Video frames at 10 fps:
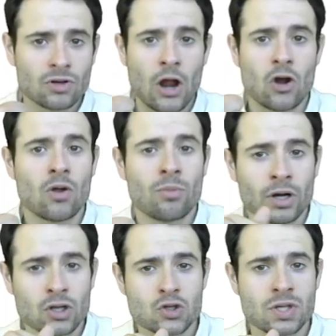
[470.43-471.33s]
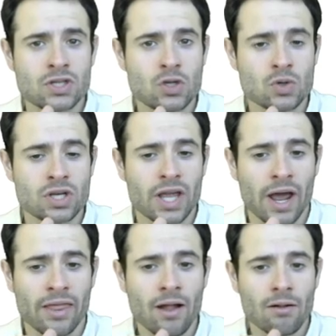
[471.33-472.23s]
Lumber industry is huge in
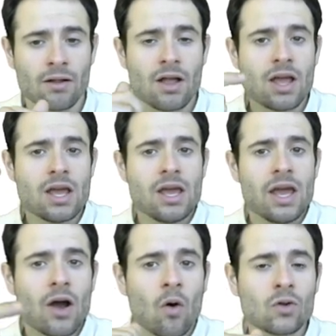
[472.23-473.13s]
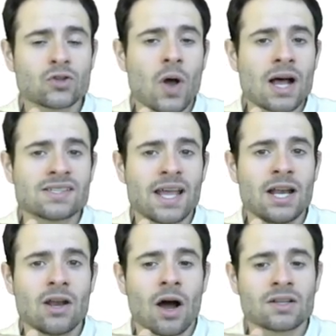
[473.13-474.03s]
Canada also has a
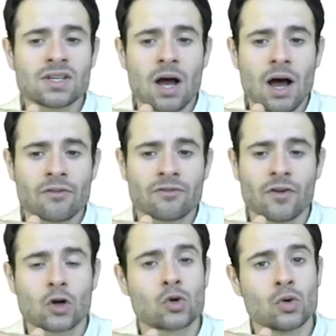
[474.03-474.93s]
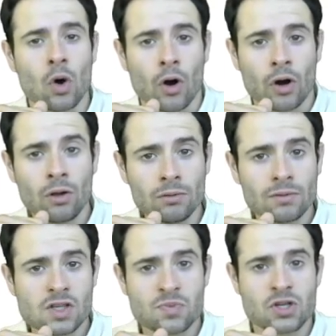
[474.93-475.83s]
lot of crude oil,
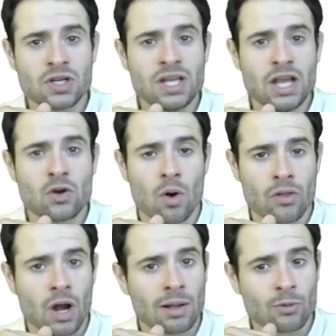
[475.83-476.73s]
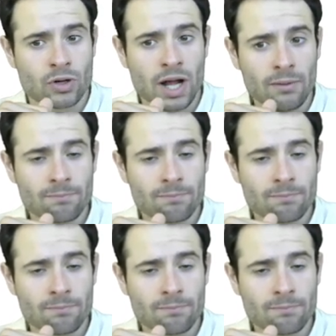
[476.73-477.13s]
especially in northern Alberta.